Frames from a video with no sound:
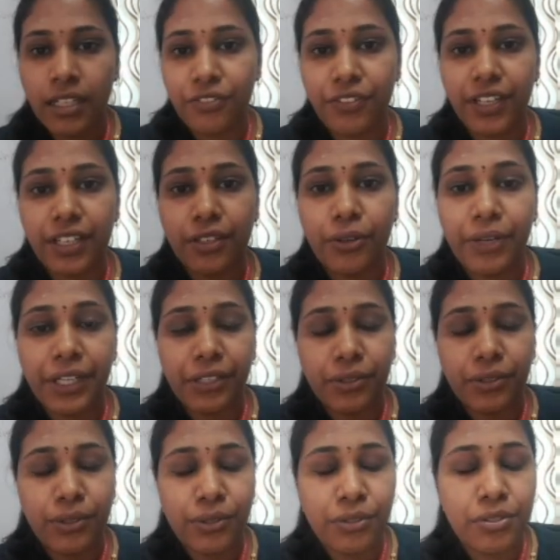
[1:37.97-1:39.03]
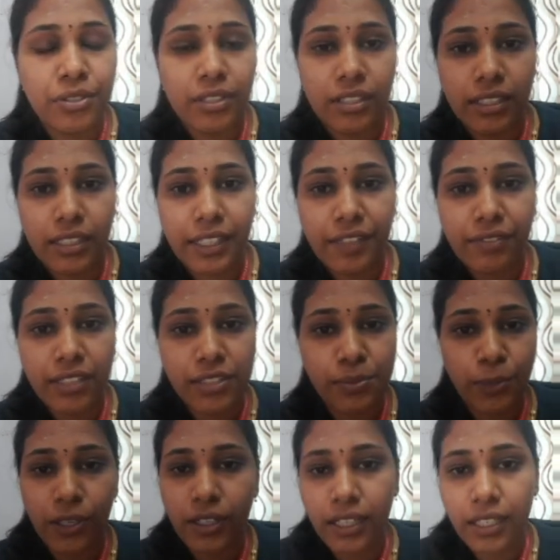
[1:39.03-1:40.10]
We are going to give a
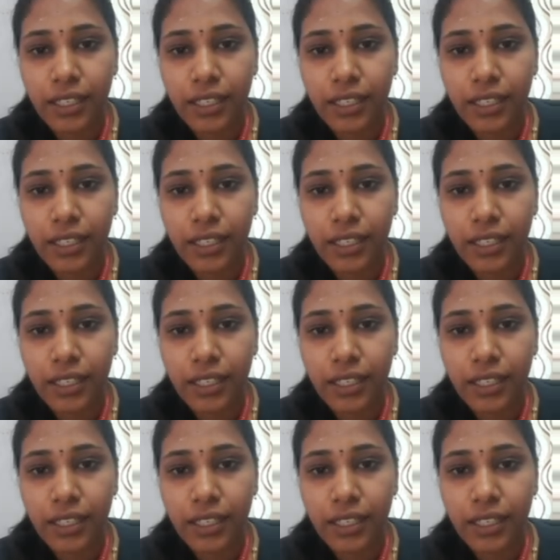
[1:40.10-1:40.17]
small